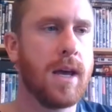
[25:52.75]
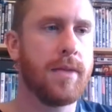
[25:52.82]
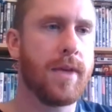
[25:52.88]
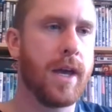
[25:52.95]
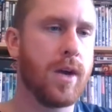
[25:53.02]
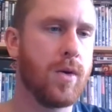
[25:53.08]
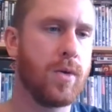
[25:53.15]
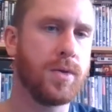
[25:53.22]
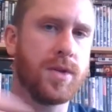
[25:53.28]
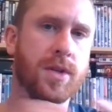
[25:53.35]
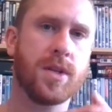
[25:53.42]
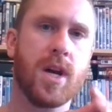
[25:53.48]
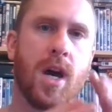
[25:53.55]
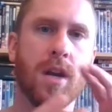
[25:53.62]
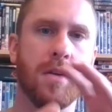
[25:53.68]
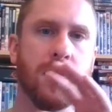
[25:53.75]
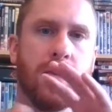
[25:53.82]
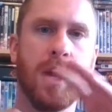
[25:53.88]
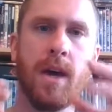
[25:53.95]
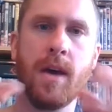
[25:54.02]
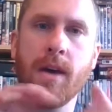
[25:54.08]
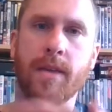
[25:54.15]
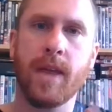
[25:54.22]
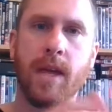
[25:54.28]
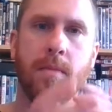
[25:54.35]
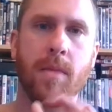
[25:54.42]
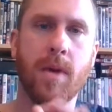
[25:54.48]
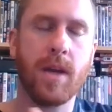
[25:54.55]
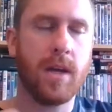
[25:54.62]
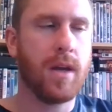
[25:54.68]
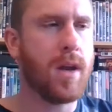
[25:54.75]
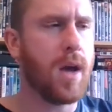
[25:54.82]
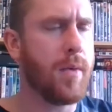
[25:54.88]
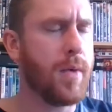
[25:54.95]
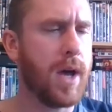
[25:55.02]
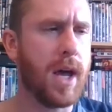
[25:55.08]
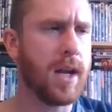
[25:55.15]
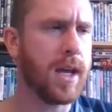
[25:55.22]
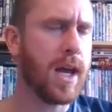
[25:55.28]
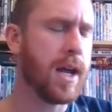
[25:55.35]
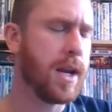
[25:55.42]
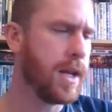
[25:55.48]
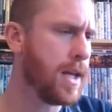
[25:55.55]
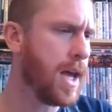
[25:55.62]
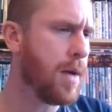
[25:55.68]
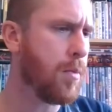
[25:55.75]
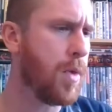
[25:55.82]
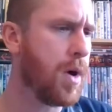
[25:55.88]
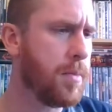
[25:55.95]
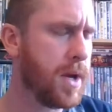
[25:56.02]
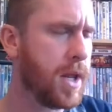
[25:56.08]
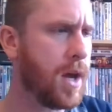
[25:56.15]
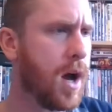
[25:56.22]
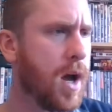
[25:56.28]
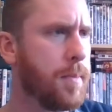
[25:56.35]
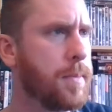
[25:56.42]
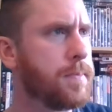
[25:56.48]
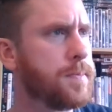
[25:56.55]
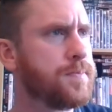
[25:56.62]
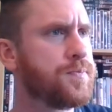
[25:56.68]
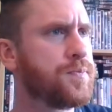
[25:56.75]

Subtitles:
They all just kind of they and again, one minute I'm